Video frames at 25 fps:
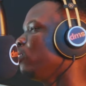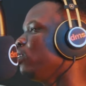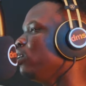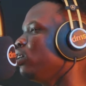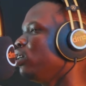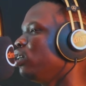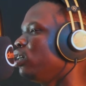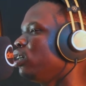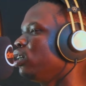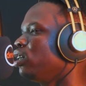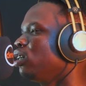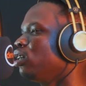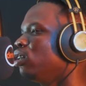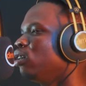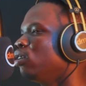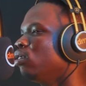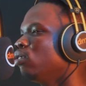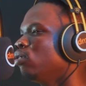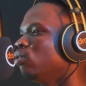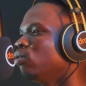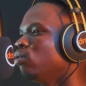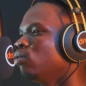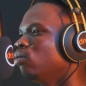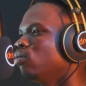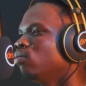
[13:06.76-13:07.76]
recently.
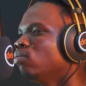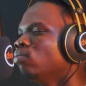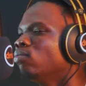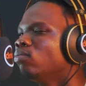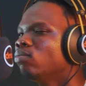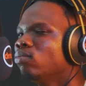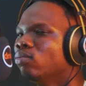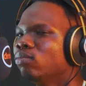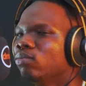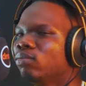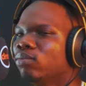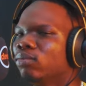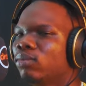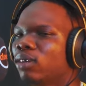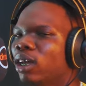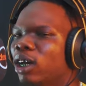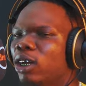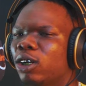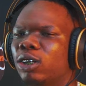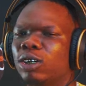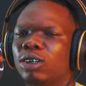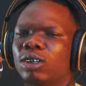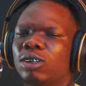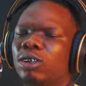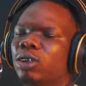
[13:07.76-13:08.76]
Okay. I
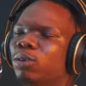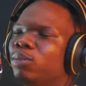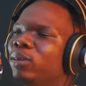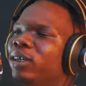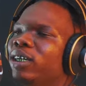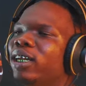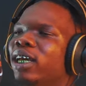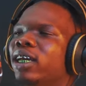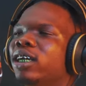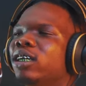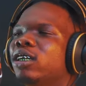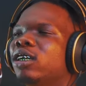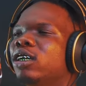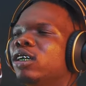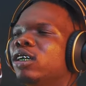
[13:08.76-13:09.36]
don't know. You mean like?